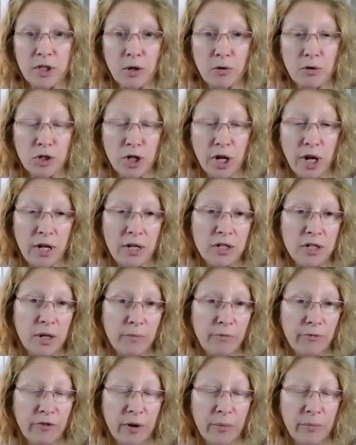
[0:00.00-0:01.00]
So change
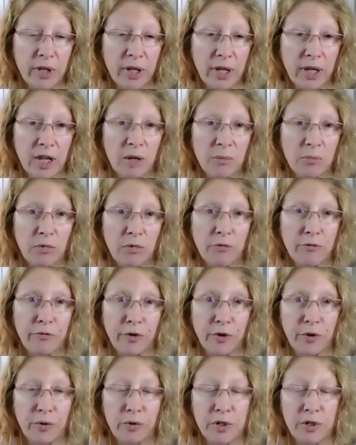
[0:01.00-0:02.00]
him from the kibble
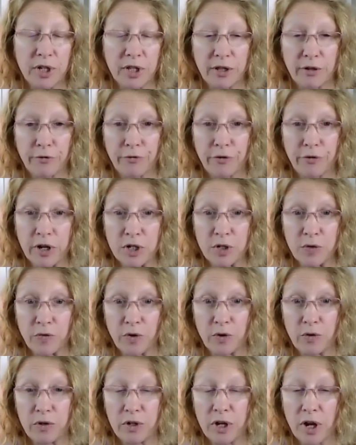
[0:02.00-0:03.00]
food to the fresh
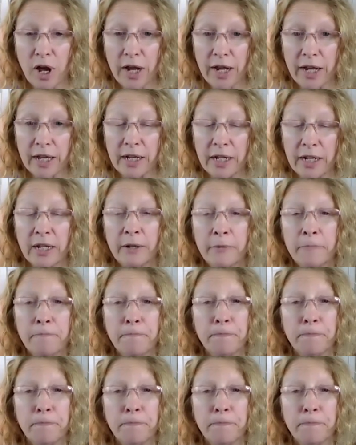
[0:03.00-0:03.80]
food diet,